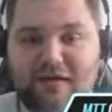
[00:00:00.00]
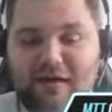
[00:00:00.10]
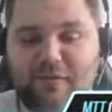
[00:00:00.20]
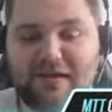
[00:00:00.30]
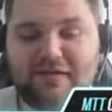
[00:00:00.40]
I
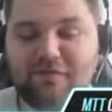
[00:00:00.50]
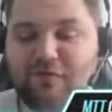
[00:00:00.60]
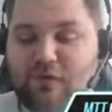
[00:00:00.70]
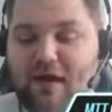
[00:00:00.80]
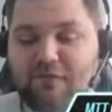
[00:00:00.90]
mean, even
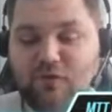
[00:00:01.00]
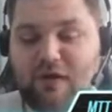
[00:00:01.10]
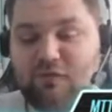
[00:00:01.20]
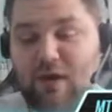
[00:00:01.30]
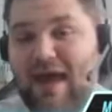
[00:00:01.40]
if you have
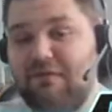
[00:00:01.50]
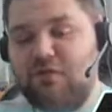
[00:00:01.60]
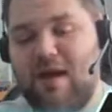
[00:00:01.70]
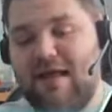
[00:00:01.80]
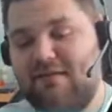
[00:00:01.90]

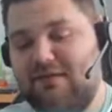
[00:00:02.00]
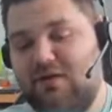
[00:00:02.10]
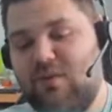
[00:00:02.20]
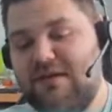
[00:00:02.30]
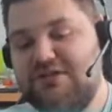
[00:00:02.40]
to ask the
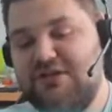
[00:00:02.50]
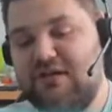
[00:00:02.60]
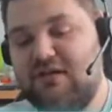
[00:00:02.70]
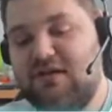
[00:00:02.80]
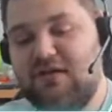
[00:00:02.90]
question,
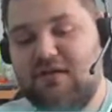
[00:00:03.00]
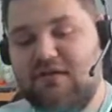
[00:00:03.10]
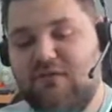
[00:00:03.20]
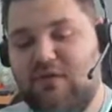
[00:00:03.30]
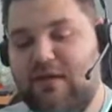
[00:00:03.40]

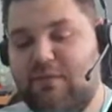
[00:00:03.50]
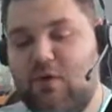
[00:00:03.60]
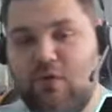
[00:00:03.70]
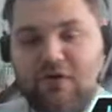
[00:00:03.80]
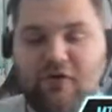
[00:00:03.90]
do I play
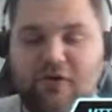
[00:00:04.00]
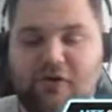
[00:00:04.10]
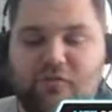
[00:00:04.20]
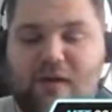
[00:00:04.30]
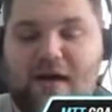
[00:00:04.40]
poker or
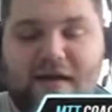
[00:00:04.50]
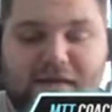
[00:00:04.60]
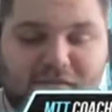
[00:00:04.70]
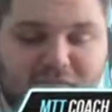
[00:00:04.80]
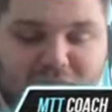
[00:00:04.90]
do
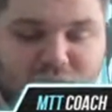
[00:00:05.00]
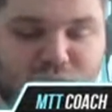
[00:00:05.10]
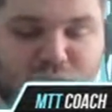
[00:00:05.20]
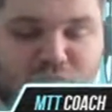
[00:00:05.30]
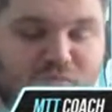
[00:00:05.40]
I
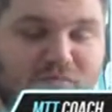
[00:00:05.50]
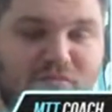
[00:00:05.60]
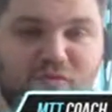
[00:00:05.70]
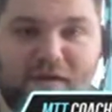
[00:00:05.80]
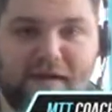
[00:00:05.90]

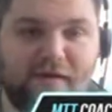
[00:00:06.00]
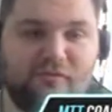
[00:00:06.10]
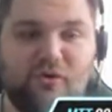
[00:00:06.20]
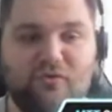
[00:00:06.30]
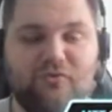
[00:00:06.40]
get
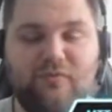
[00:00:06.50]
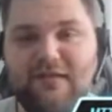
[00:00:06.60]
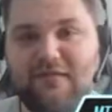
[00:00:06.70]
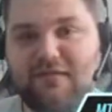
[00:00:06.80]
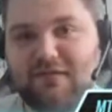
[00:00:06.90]

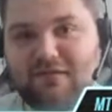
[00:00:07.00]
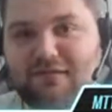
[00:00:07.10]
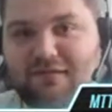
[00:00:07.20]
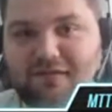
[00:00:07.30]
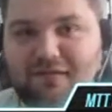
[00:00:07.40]
groceries?
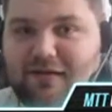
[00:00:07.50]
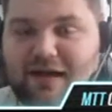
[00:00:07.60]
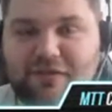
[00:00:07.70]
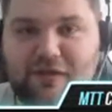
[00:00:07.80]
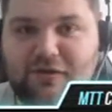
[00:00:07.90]
I
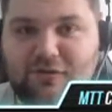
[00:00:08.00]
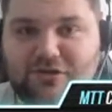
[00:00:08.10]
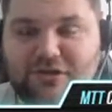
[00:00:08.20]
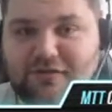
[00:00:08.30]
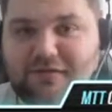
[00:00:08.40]
think it should